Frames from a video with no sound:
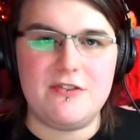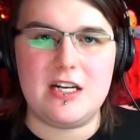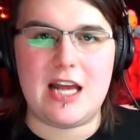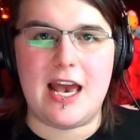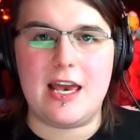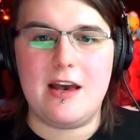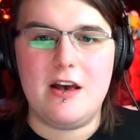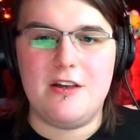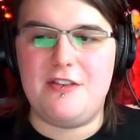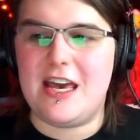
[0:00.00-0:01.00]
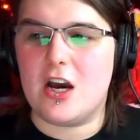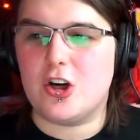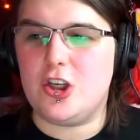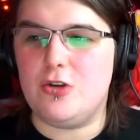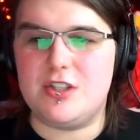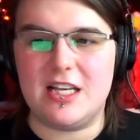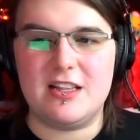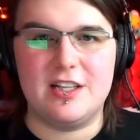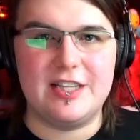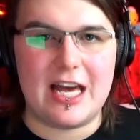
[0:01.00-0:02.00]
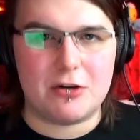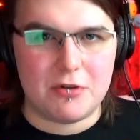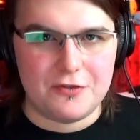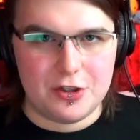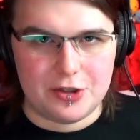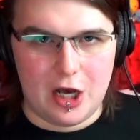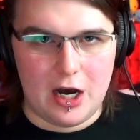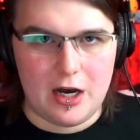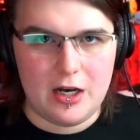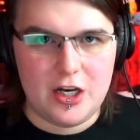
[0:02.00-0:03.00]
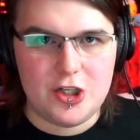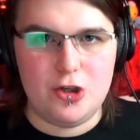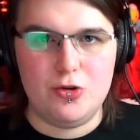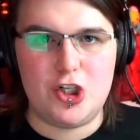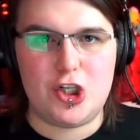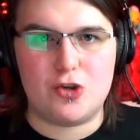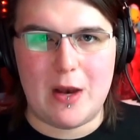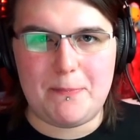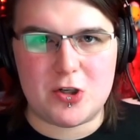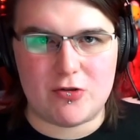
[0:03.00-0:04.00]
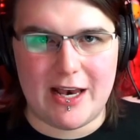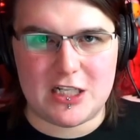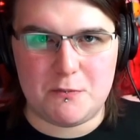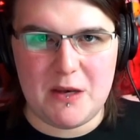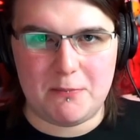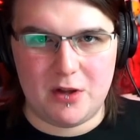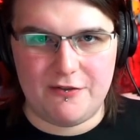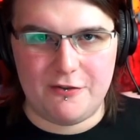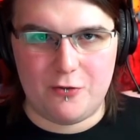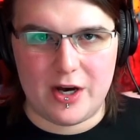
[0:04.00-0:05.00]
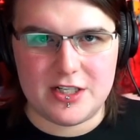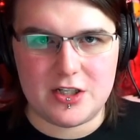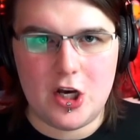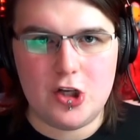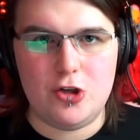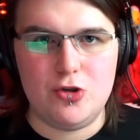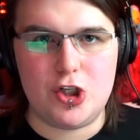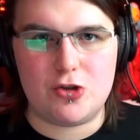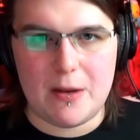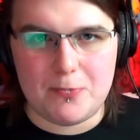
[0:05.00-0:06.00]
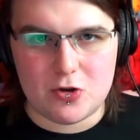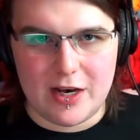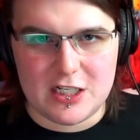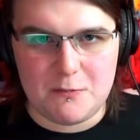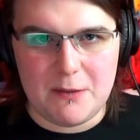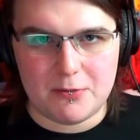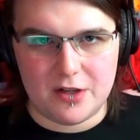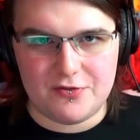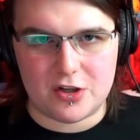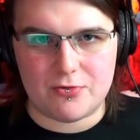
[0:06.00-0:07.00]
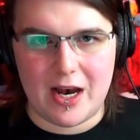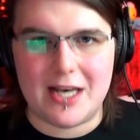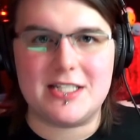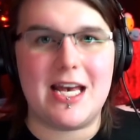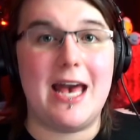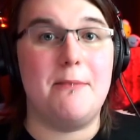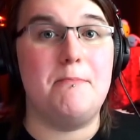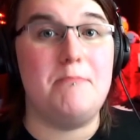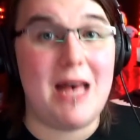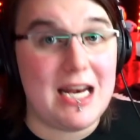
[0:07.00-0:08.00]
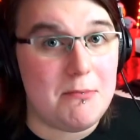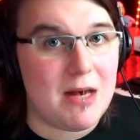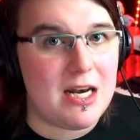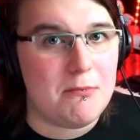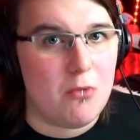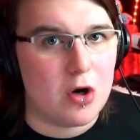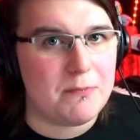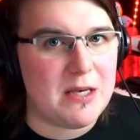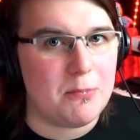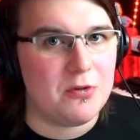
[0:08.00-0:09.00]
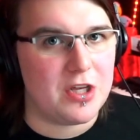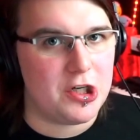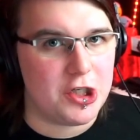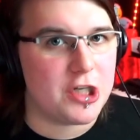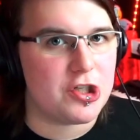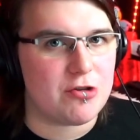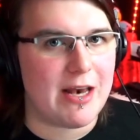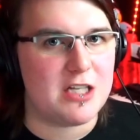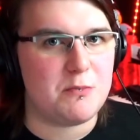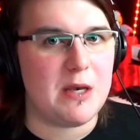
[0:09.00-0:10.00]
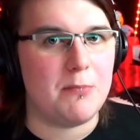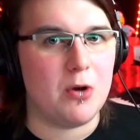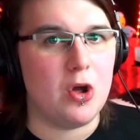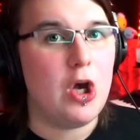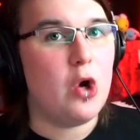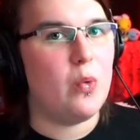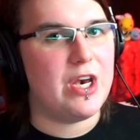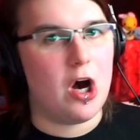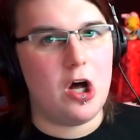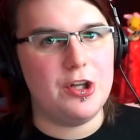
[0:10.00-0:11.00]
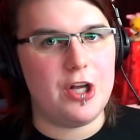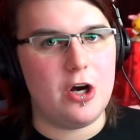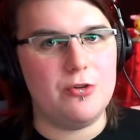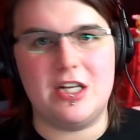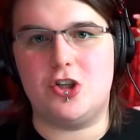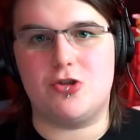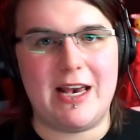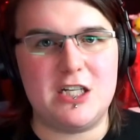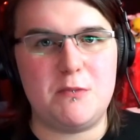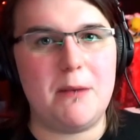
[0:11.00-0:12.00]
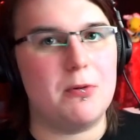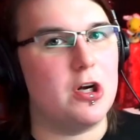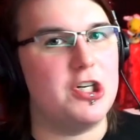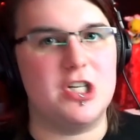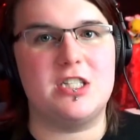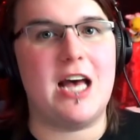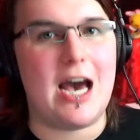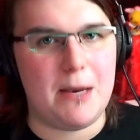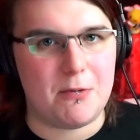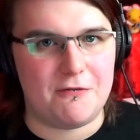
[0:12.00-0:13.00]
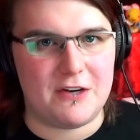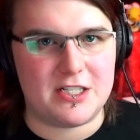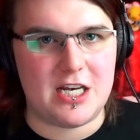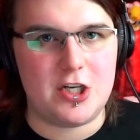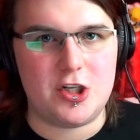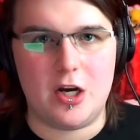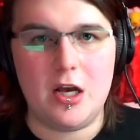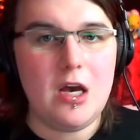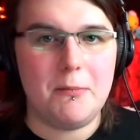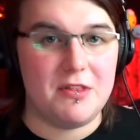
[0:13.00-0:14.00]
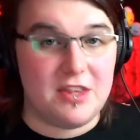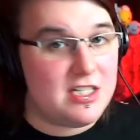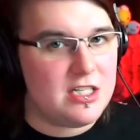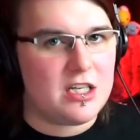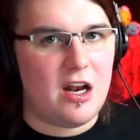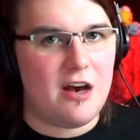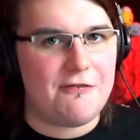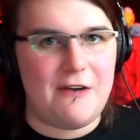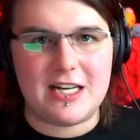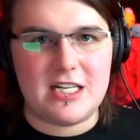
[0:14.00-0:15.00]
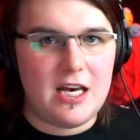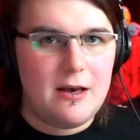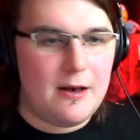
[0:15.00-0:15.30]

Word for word: of the day, they are using the letter of the law to strip trans people of a voice, to strip trans people of their rights, and many, many more people than just trans people. We all know that trans people are just the hyperfixation, but this is going to affect